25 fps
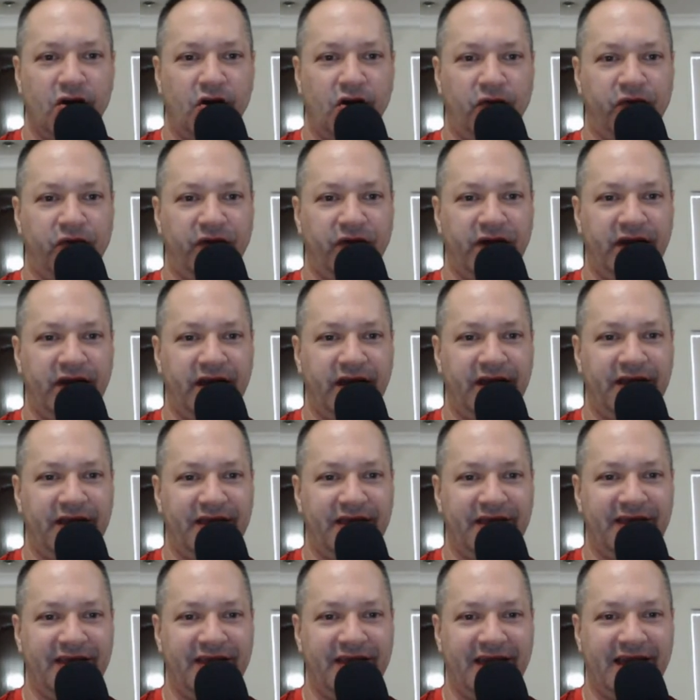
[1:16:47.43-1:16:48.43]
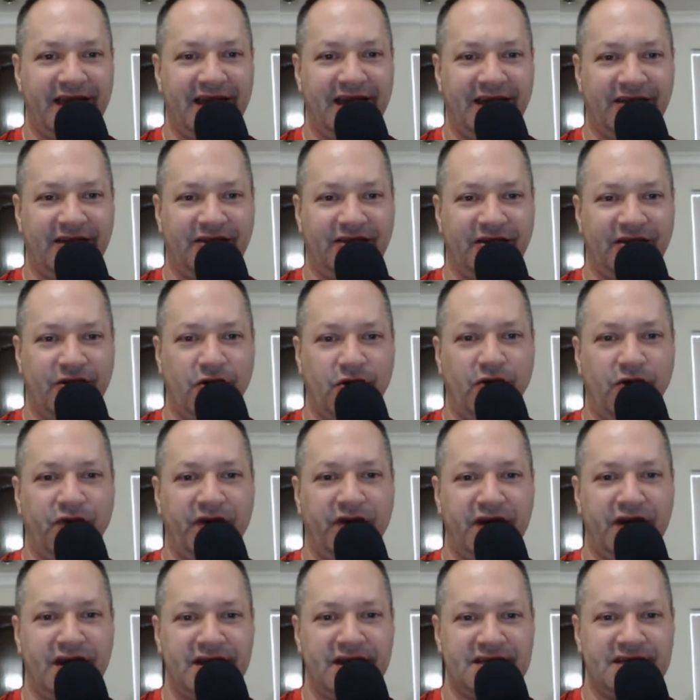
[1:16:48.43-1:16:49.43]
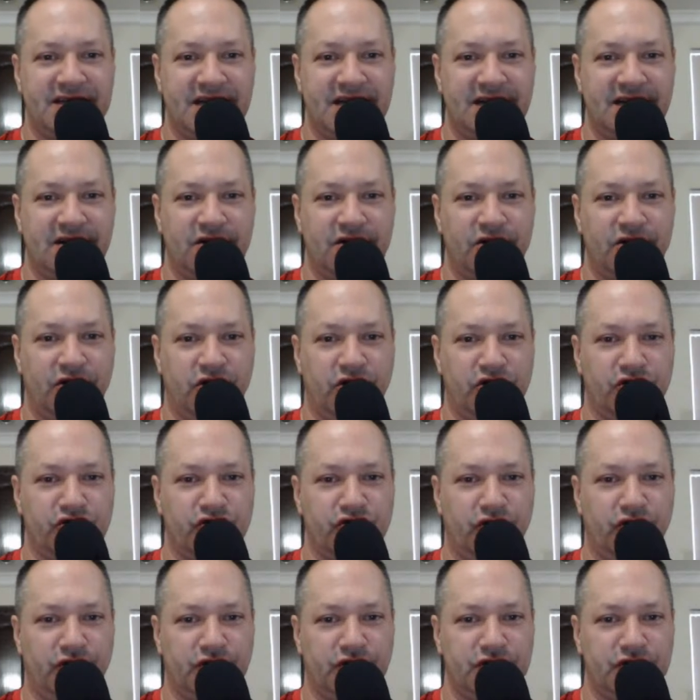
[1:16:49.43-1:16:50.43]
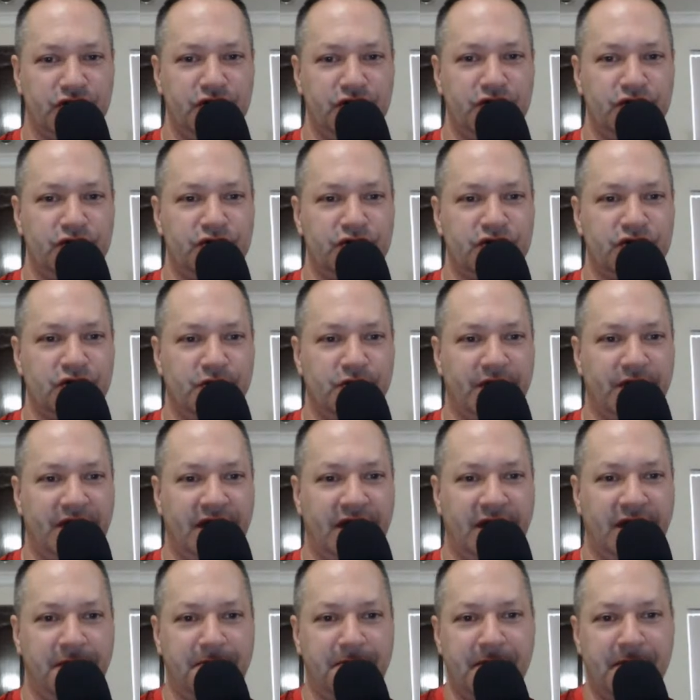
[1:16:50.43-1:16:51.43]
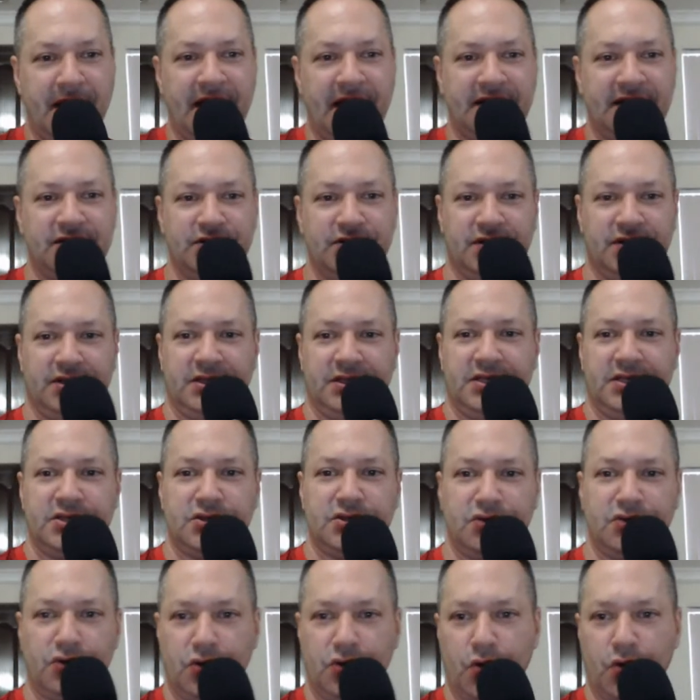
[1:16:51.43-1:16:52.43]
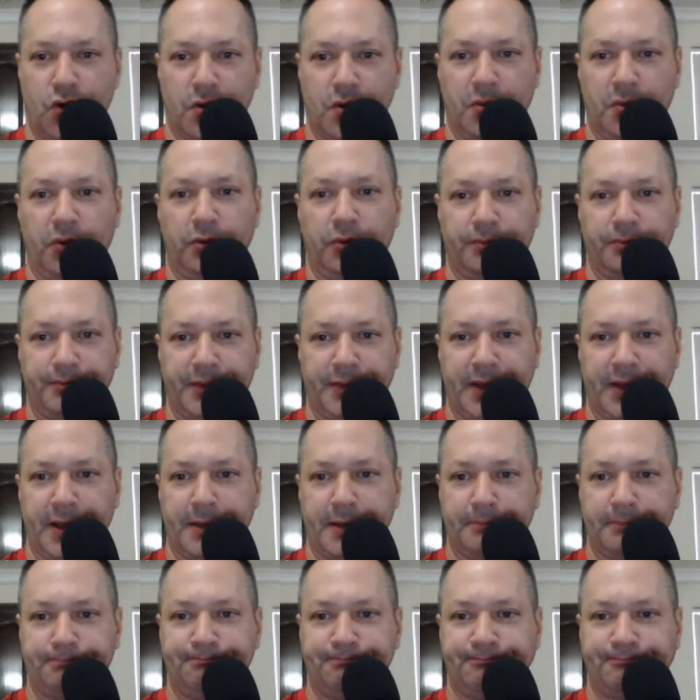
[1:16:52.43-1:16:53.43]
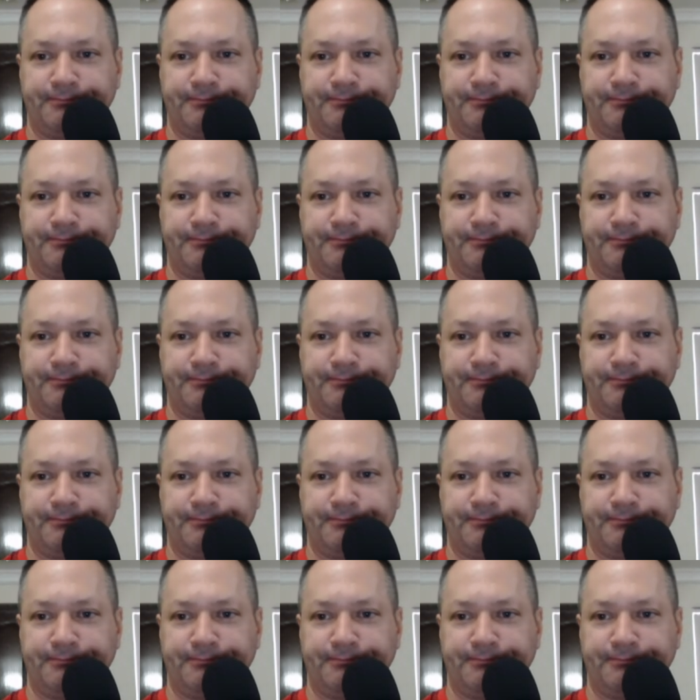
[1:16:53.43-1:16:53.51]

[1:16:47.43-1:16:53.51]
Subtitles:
Hopefully they get the COVID-19 under control soon so we can get back to at least normal. Yeah.